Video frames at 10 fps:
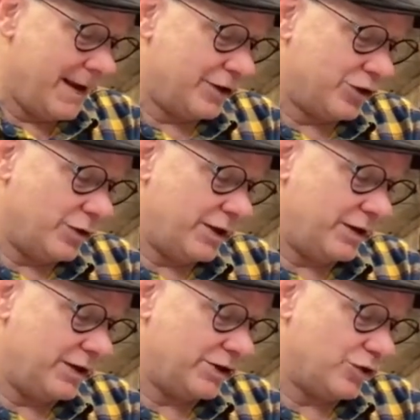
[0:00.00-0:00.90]
And so
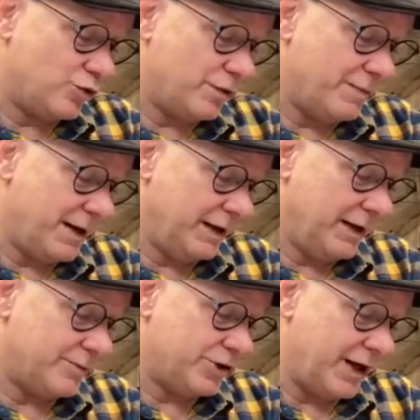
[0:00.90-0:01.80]
he says, with my
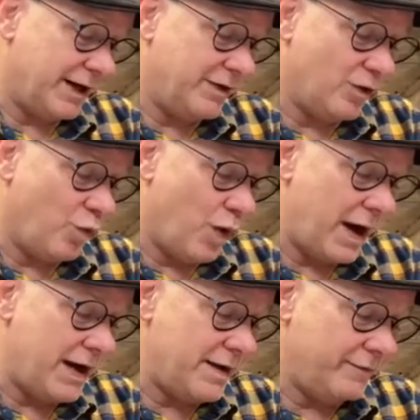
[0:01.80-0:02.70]
lips, and in the
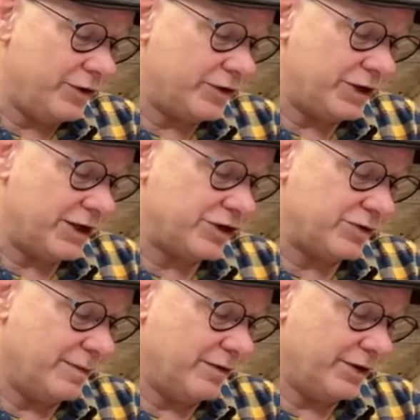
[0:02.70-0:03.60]
way of your
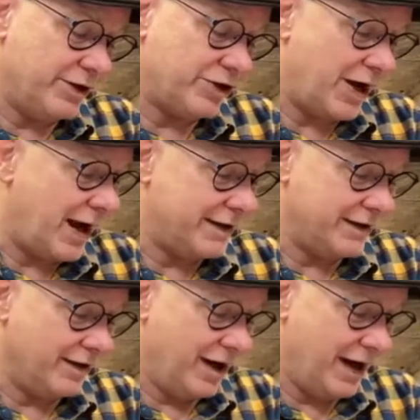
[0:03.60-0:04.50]
testimonies I
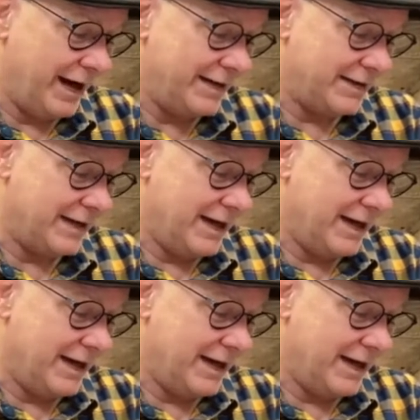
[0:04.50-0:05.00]
delight,